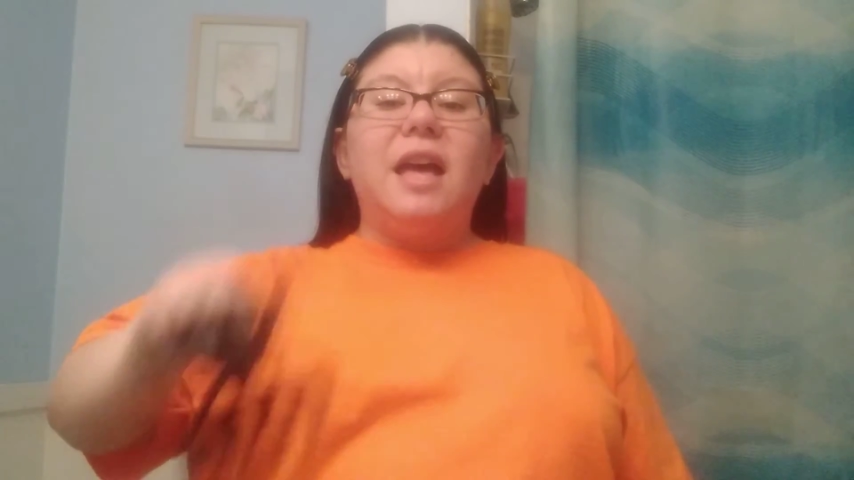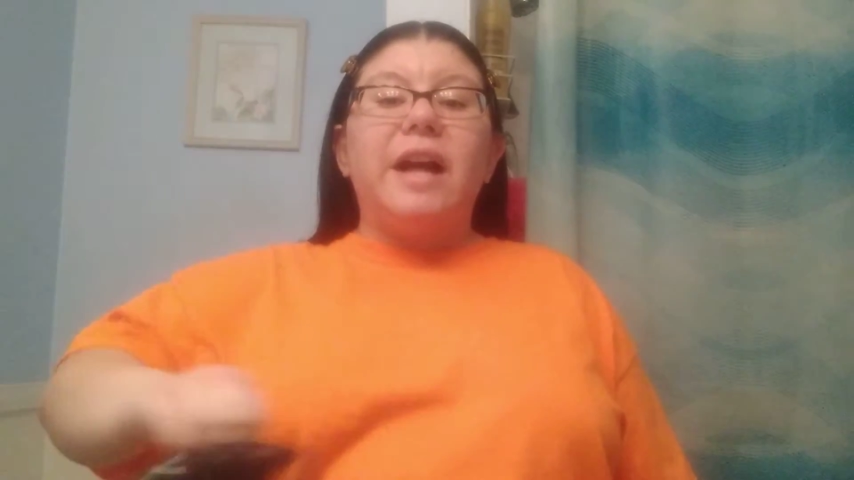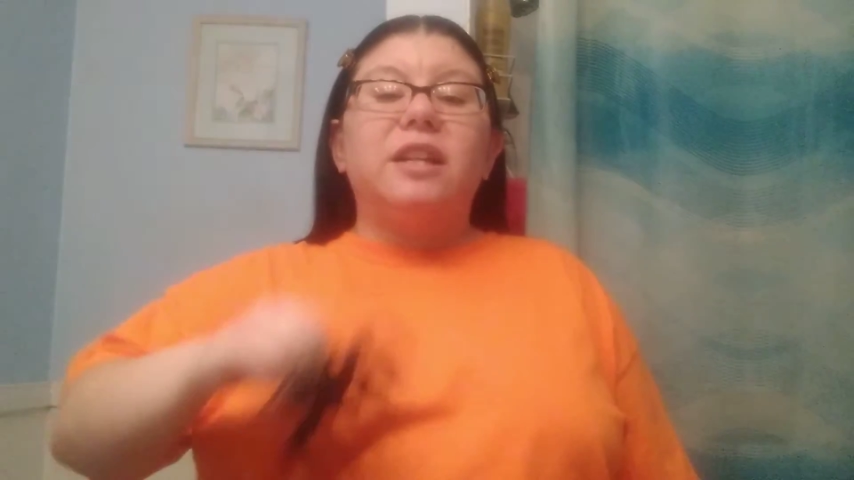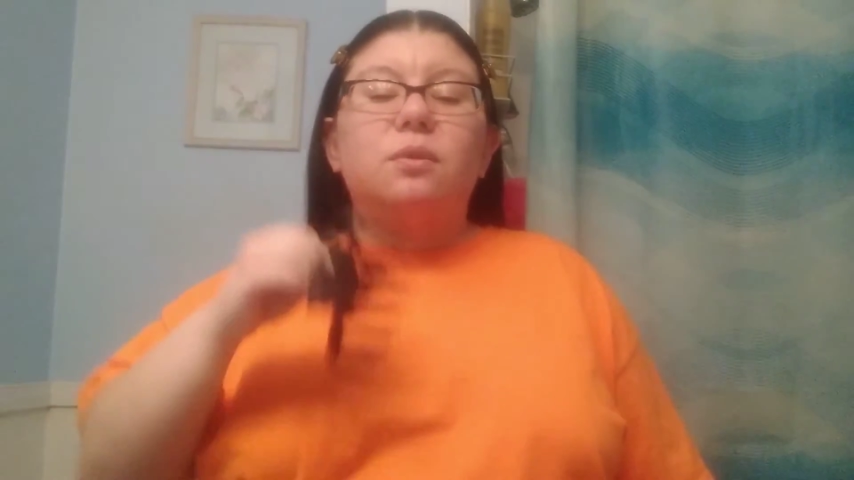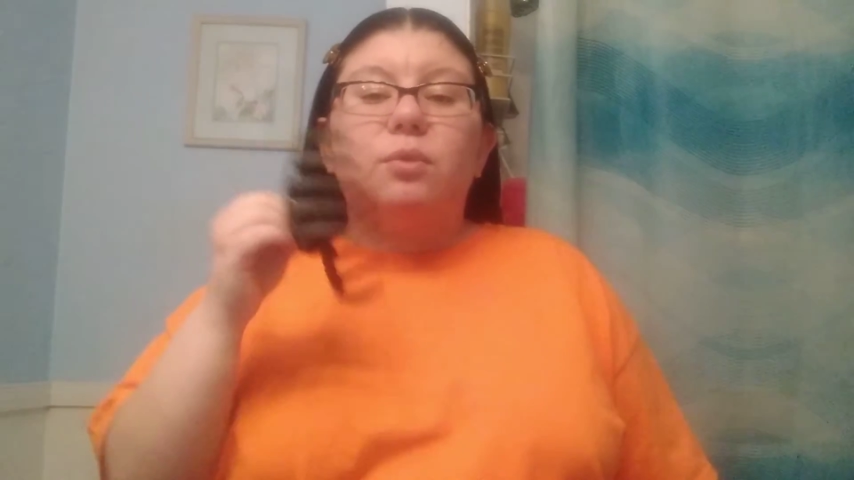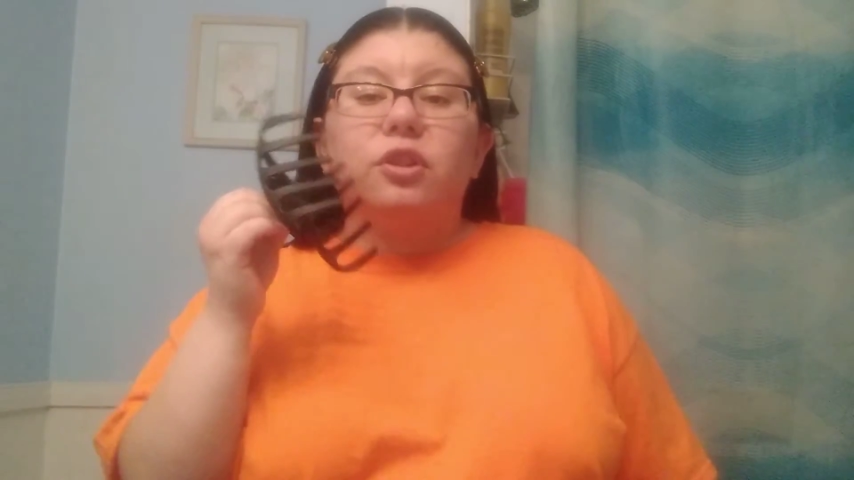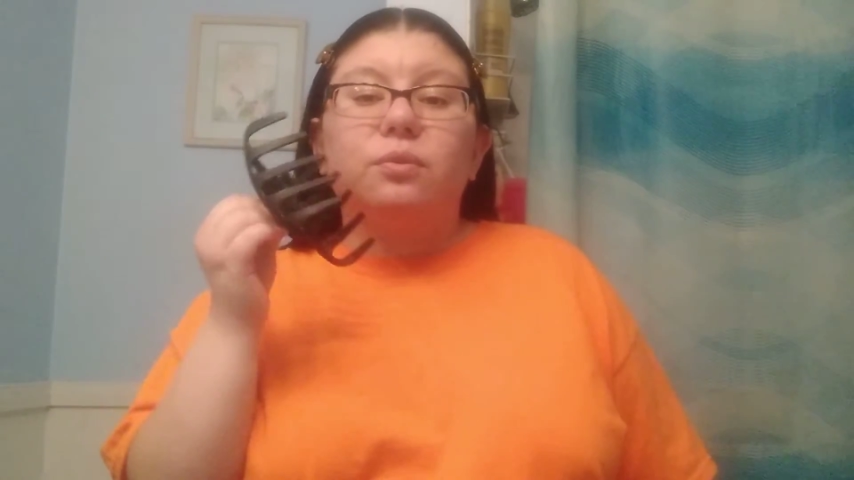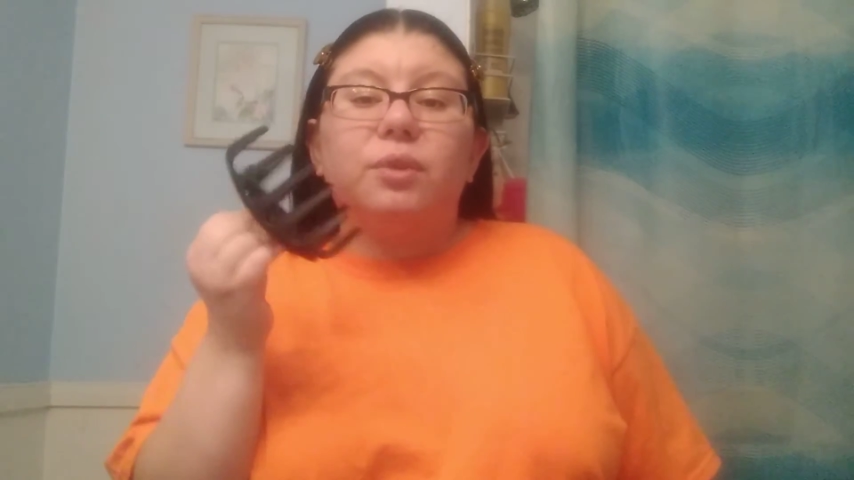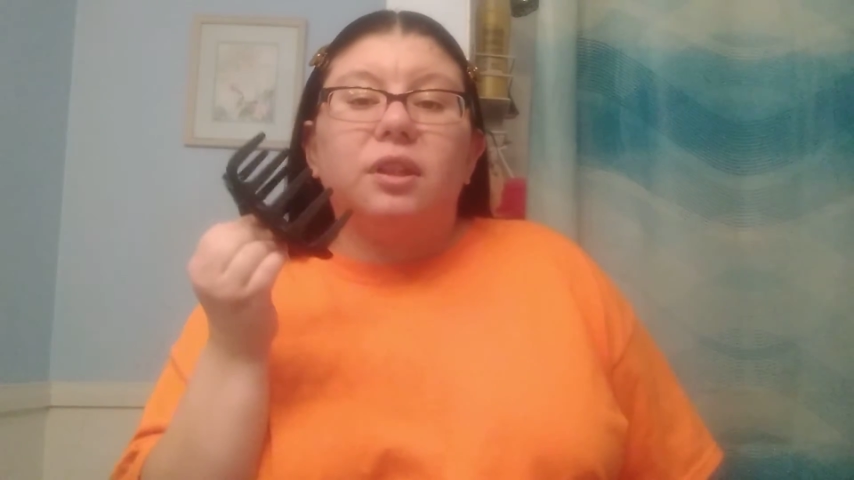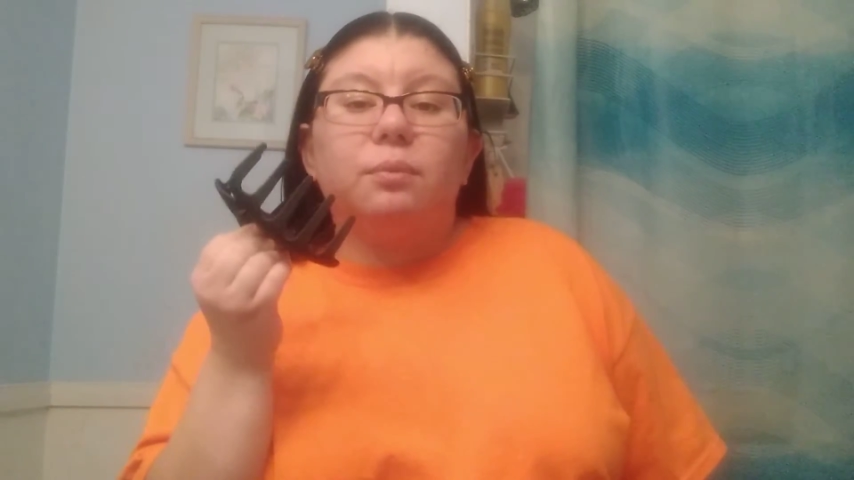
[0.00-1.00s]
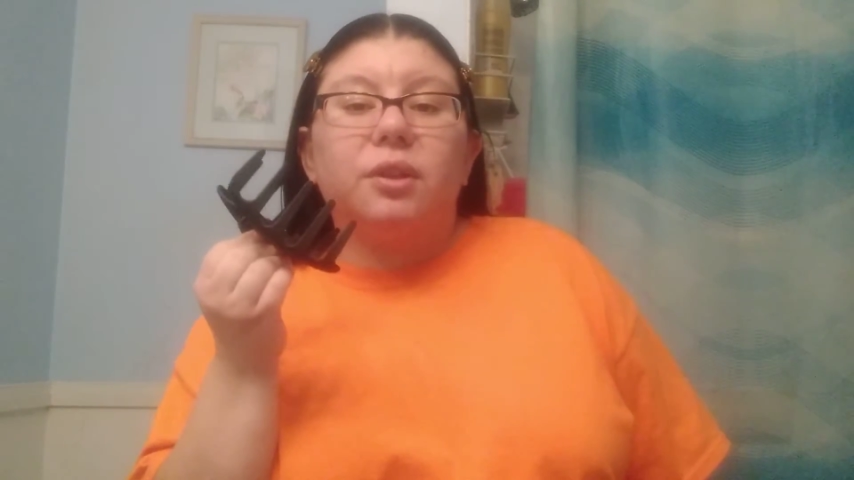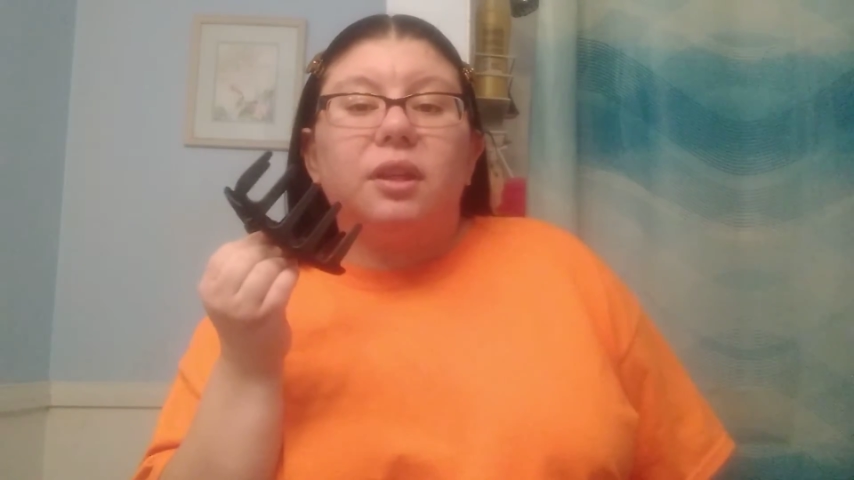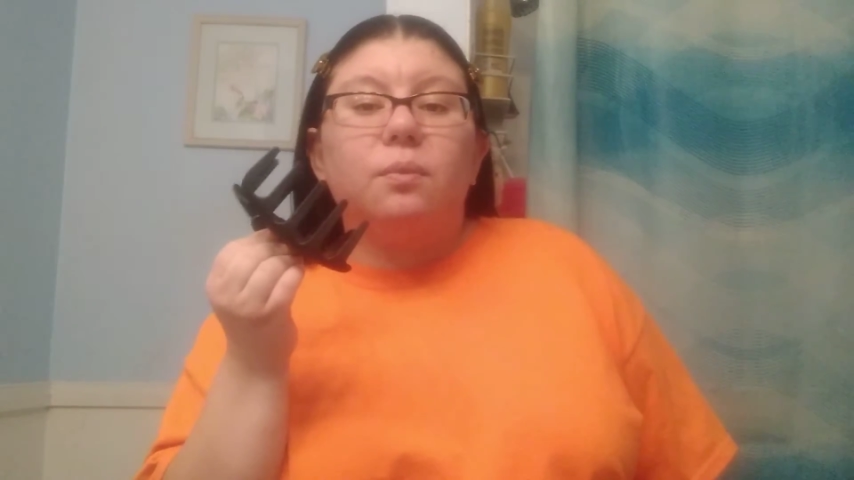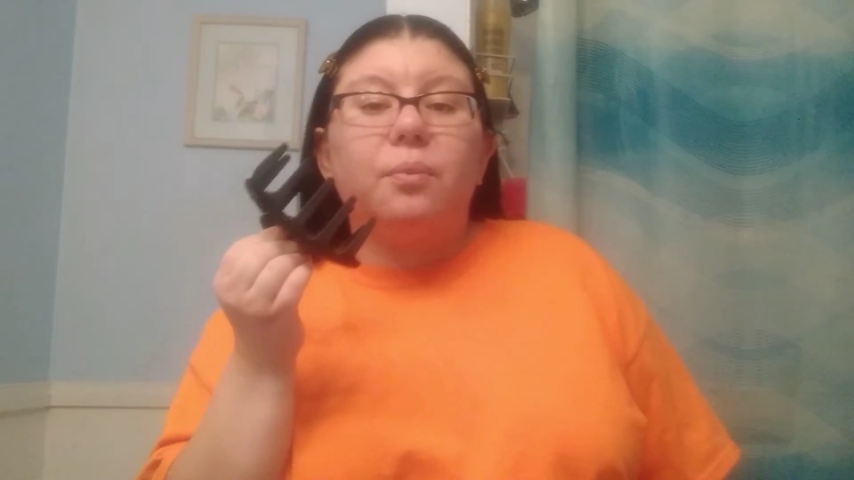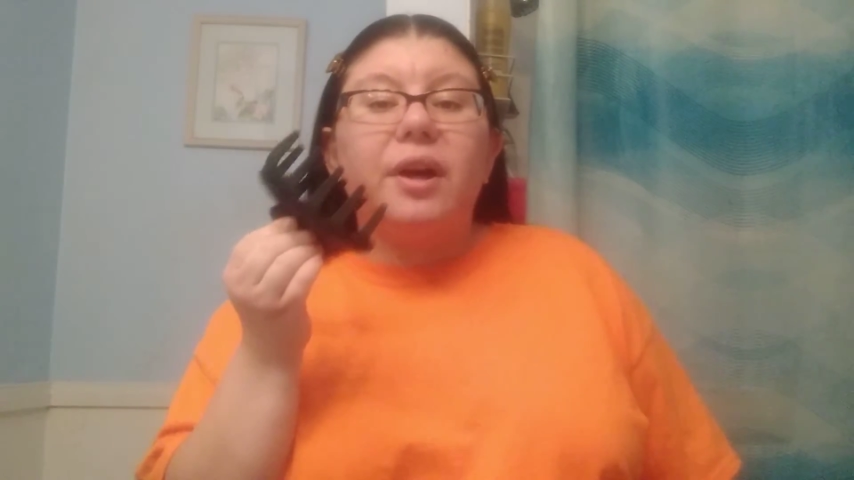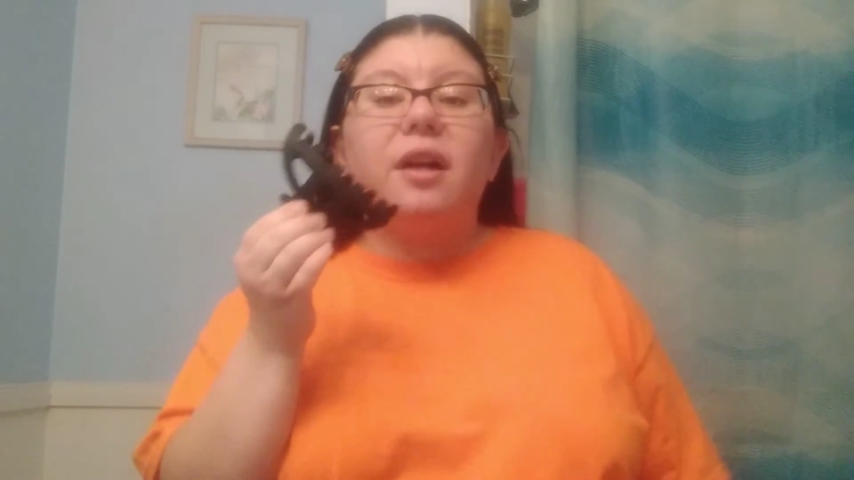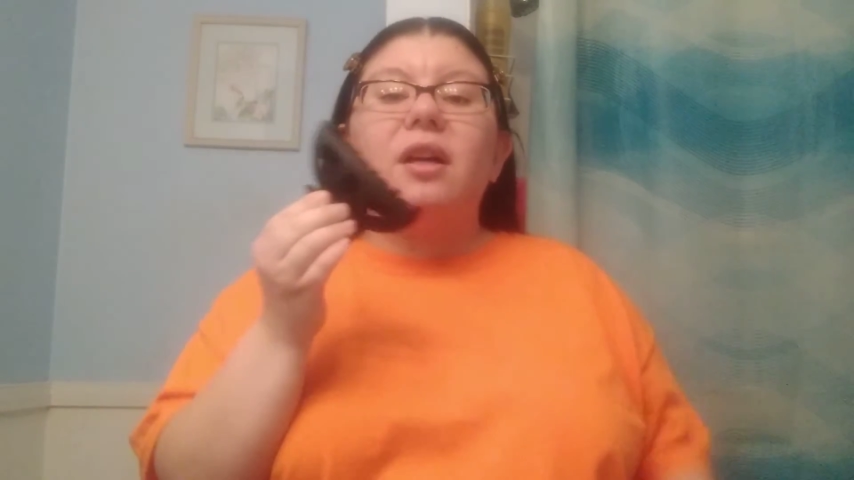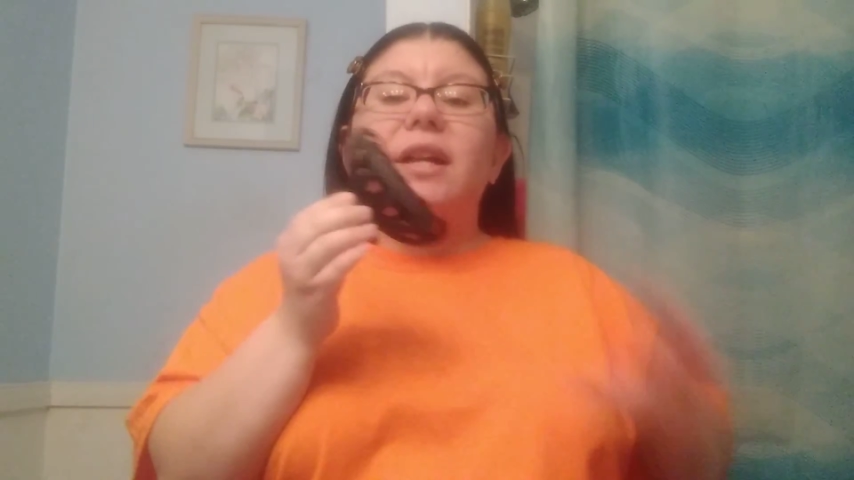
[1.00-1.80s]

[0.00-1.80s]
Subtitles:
and it worked really, really well.